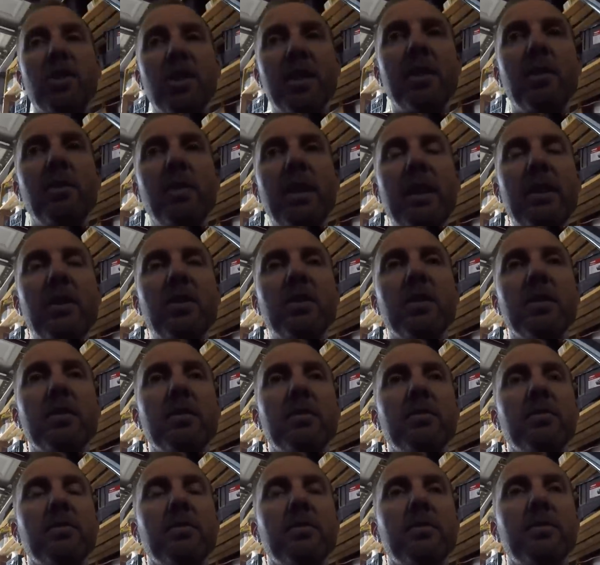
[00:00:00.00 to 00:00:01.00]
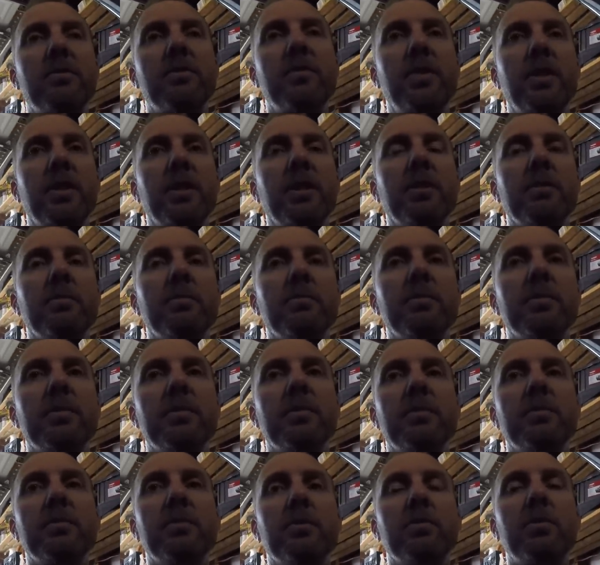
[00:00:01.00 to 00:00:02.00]
generation for
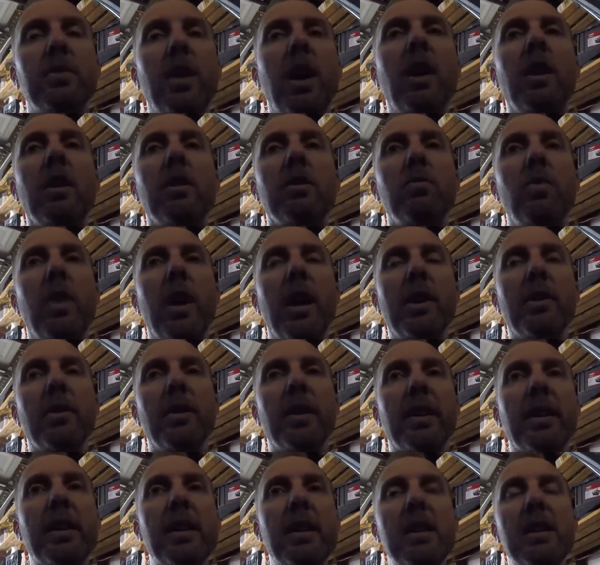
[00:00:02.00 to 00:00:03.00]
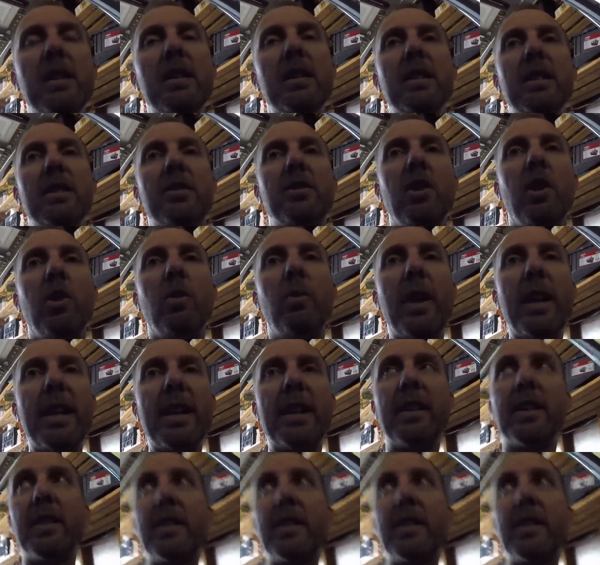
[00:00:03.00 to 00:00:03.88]
hardwiring. It's all radar